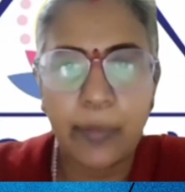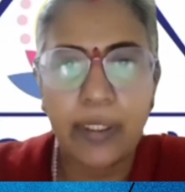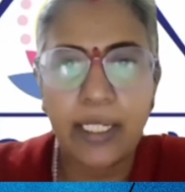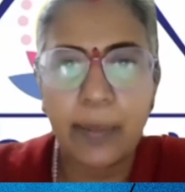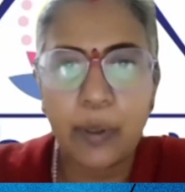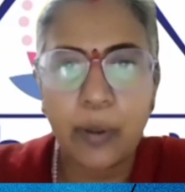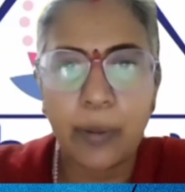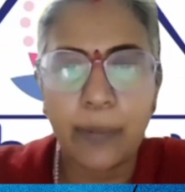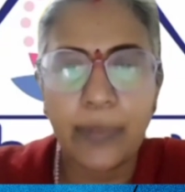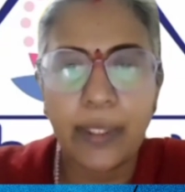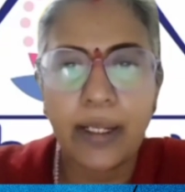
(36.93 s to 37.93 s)
knee
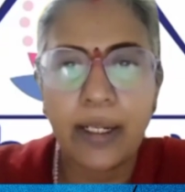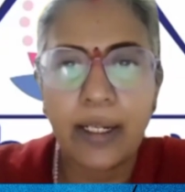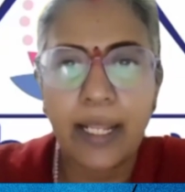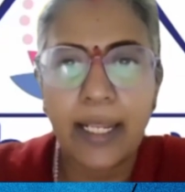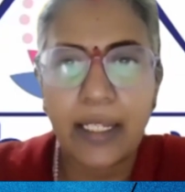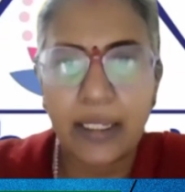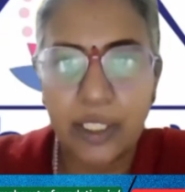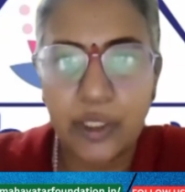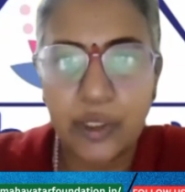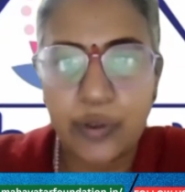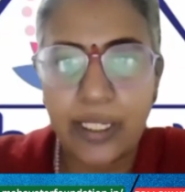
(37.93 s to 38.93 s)
problem
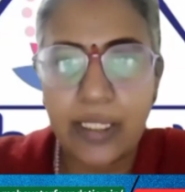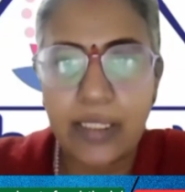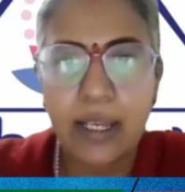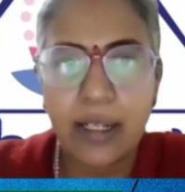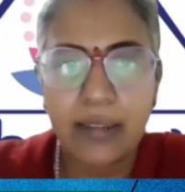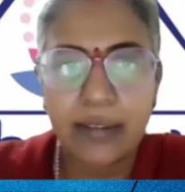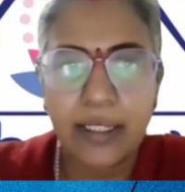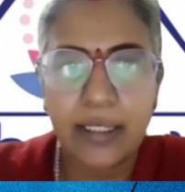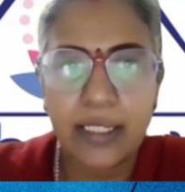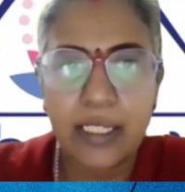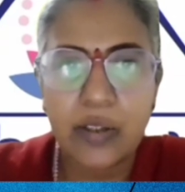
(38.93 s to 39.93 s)
like injuries,
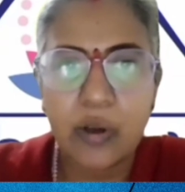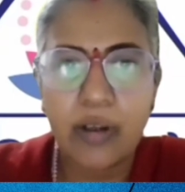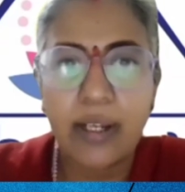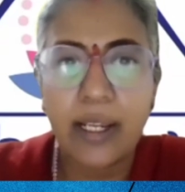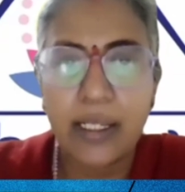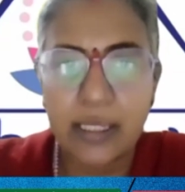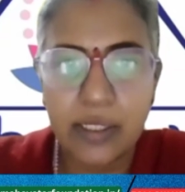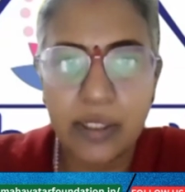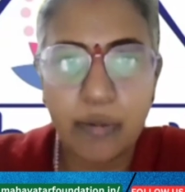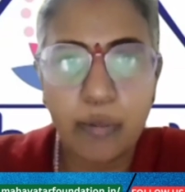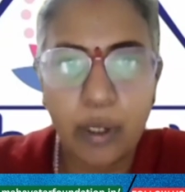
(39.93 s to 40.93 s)
arthritis, or
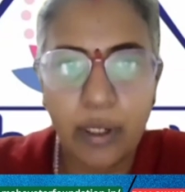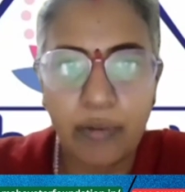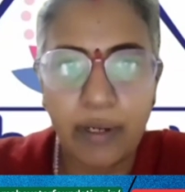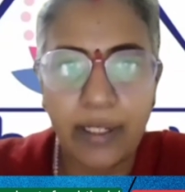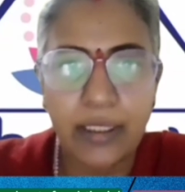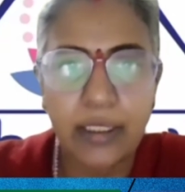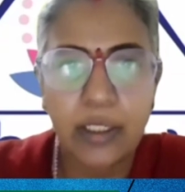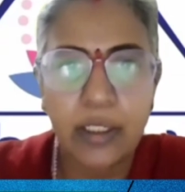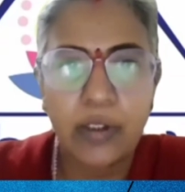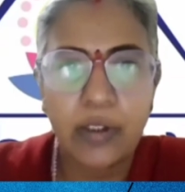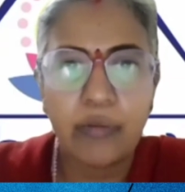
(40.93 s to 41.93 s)
excessive body weight.